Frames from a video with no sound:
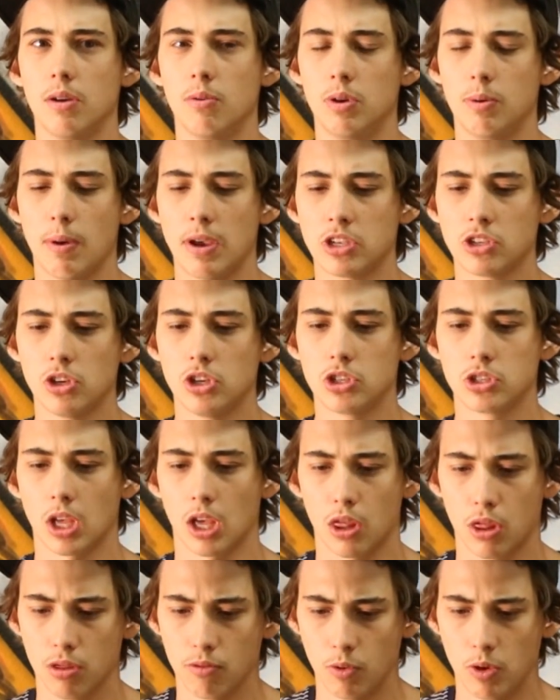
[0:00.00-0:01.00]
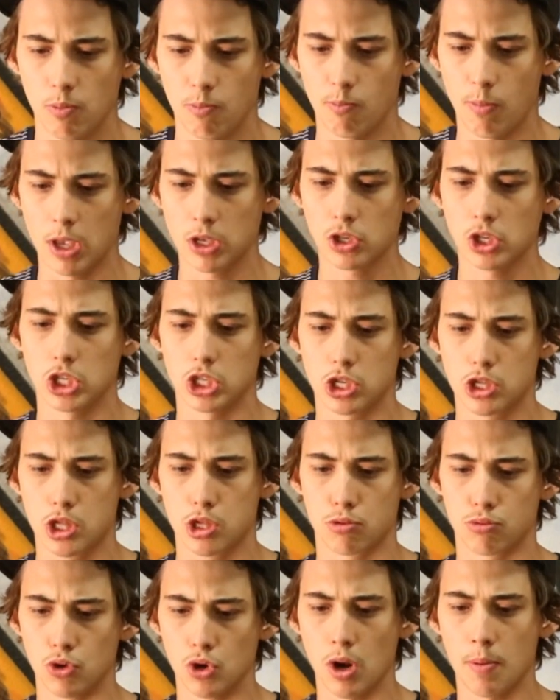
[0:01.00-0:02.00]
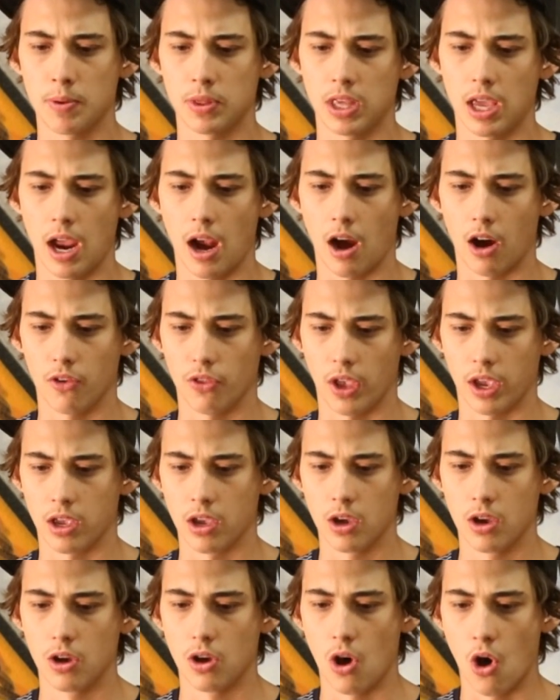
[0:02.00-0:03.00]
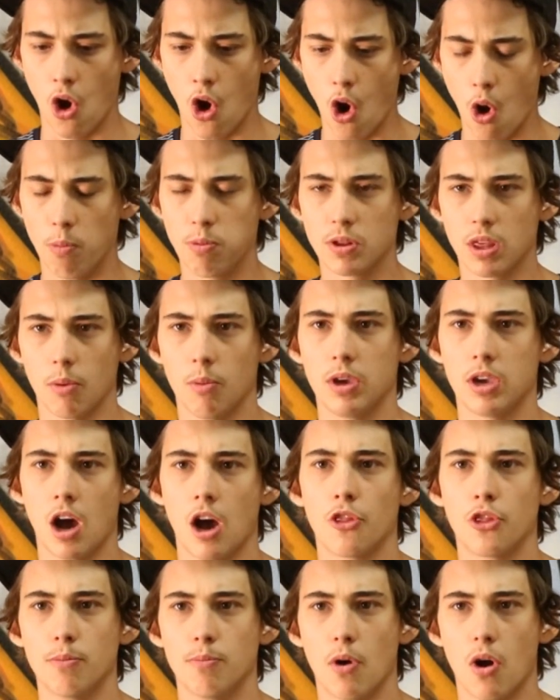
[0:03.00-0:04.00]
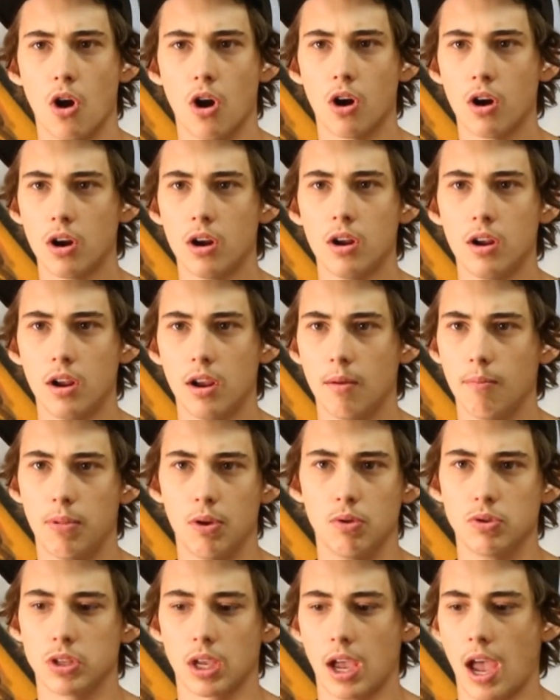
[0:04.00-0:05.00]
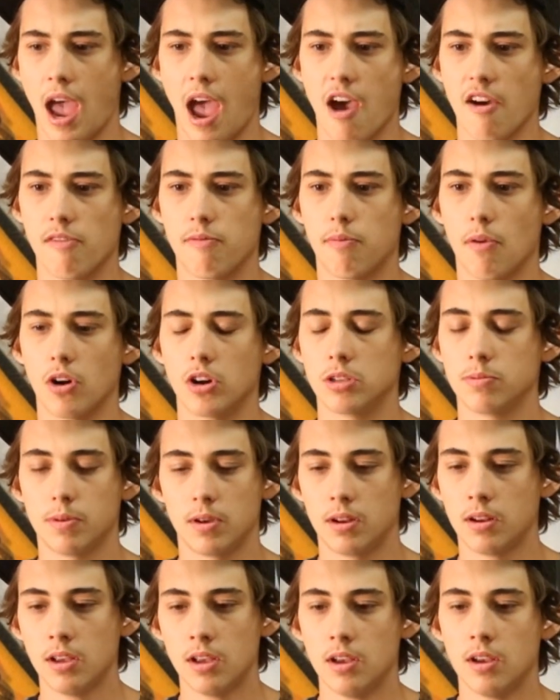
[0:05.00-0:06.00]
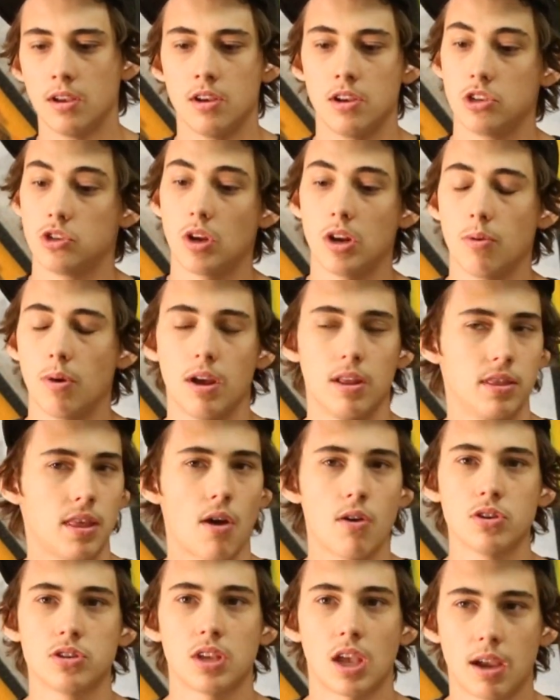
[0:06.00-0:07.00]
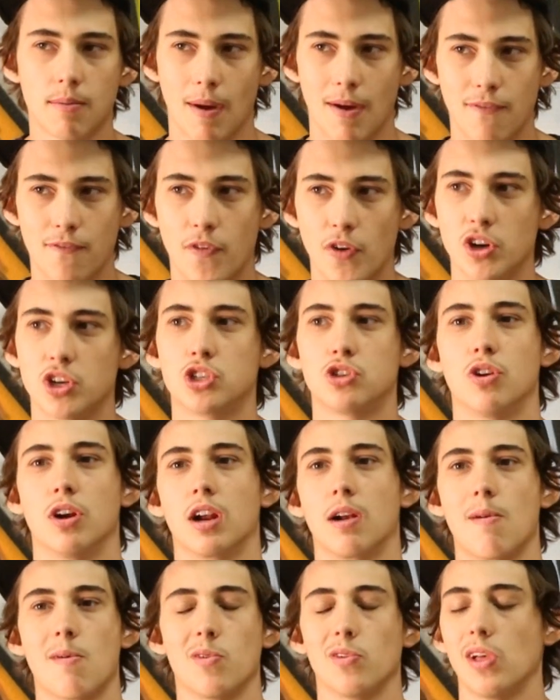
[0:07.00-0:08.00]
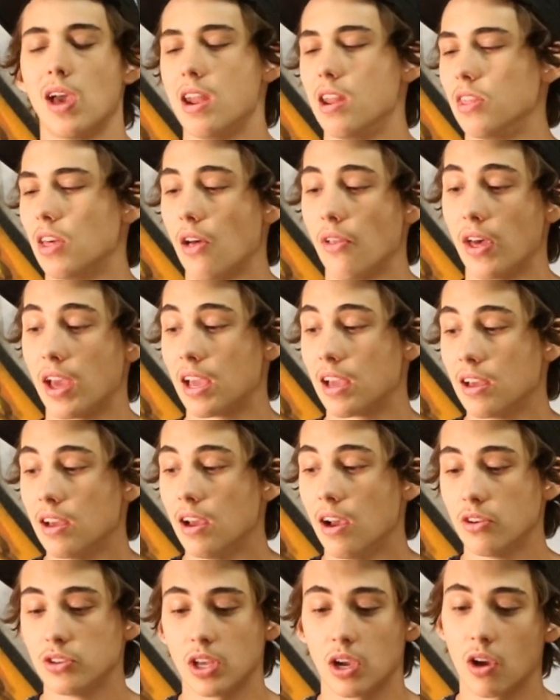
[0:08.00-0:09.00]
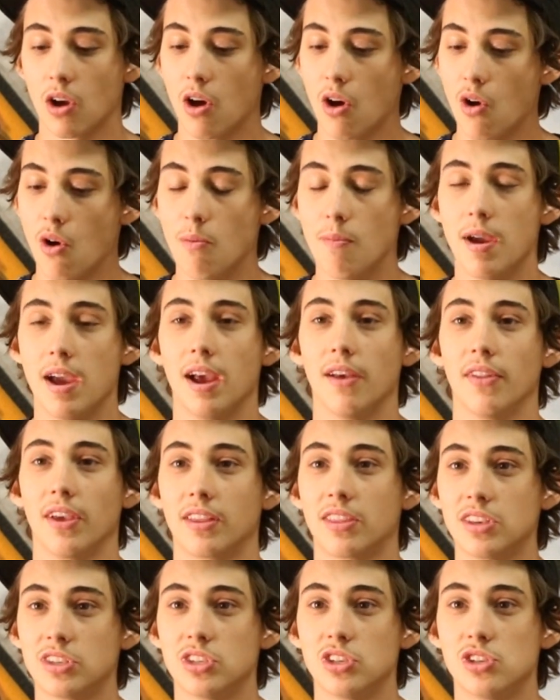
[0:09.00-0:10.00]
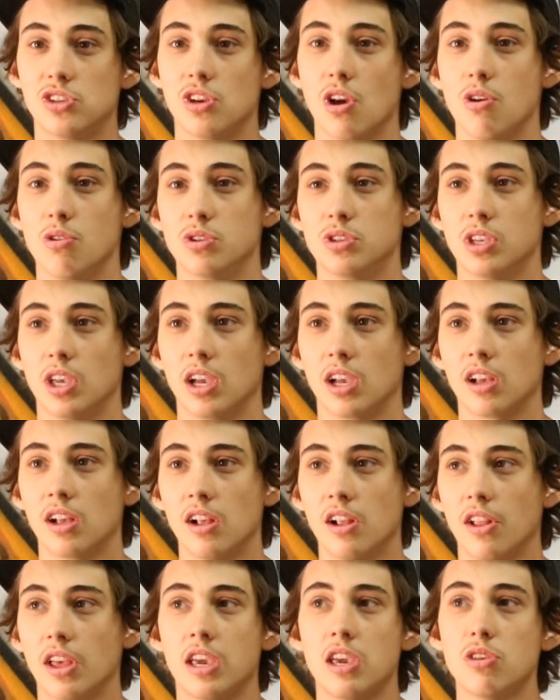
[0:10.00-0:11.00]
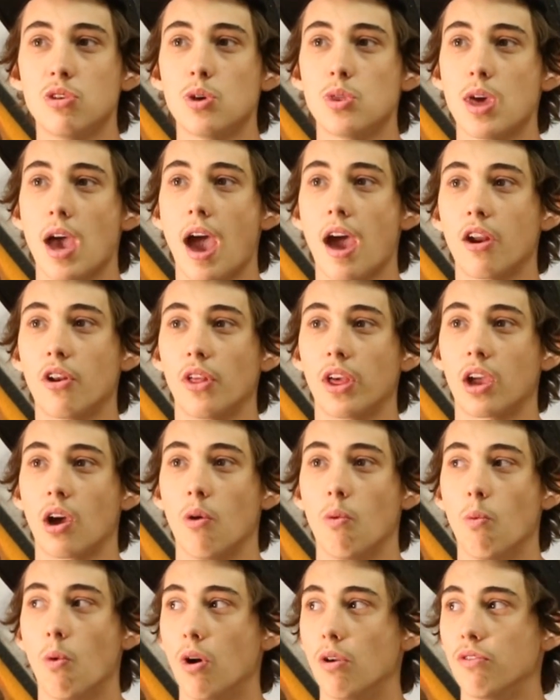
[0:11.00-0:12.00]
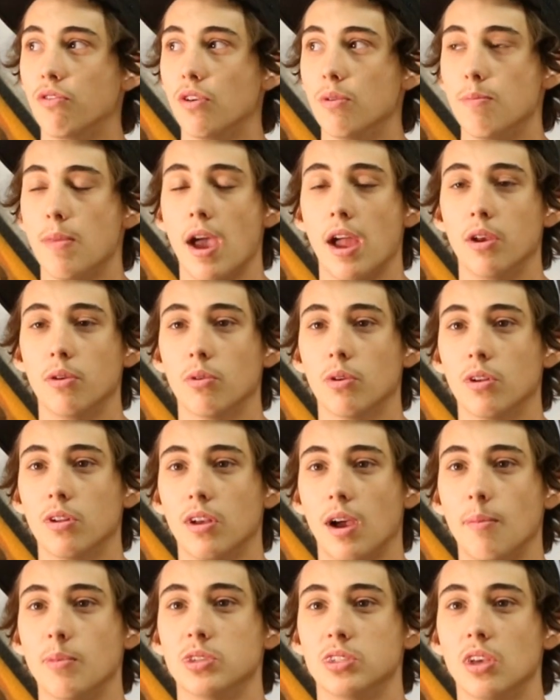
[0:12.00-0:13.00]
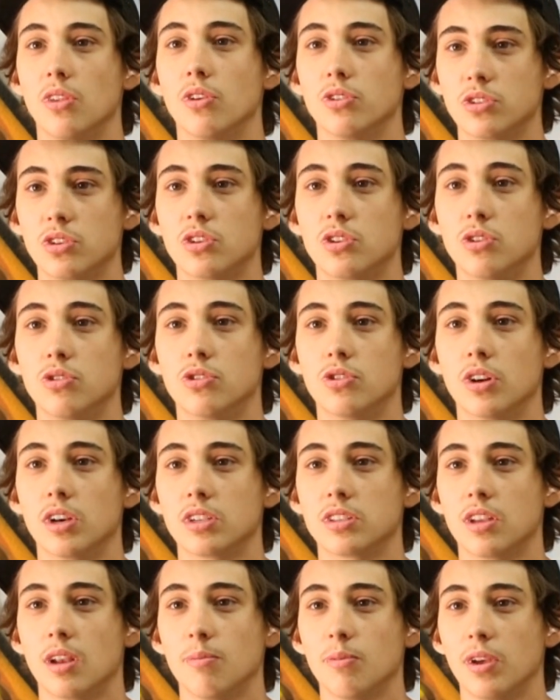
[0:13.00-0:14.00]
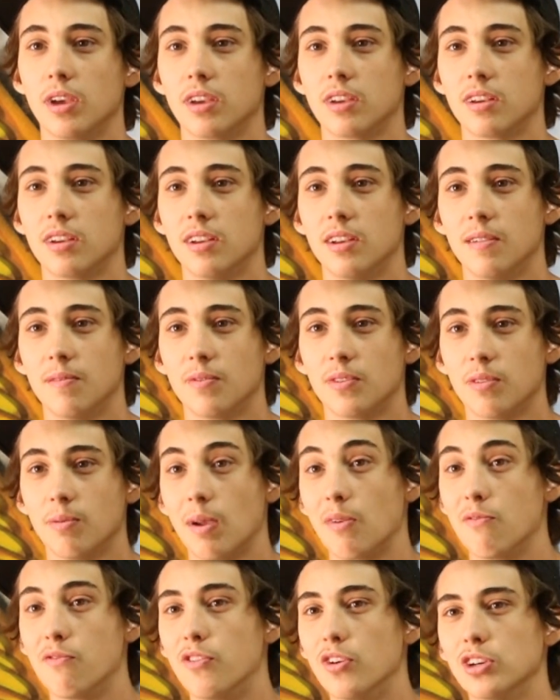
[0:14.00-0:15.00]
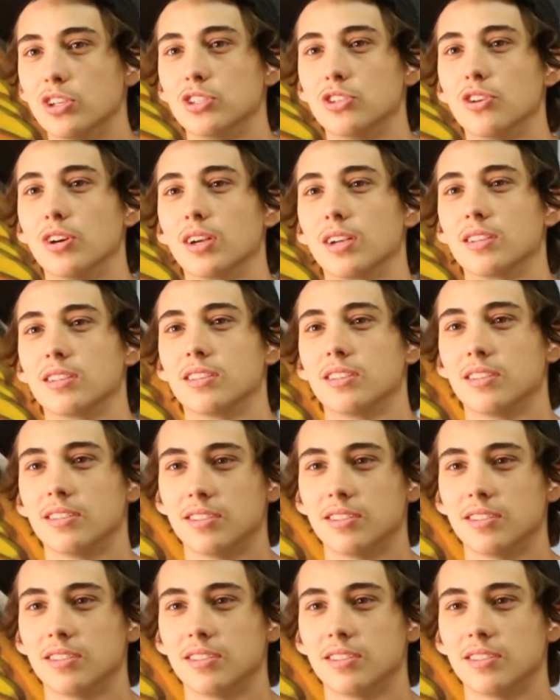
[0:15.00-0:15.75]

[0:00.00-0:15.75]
We basically just threw it up in the air and like hoped that we caught the bar, but it was like a half bar spin. So anyway, that was like my first trick. I remember landing that like, it's like, oh man, like this is so sick. Like either that or like a 1 foot manual. I'm gonna say those are the two tricks that I'm like my first tricks.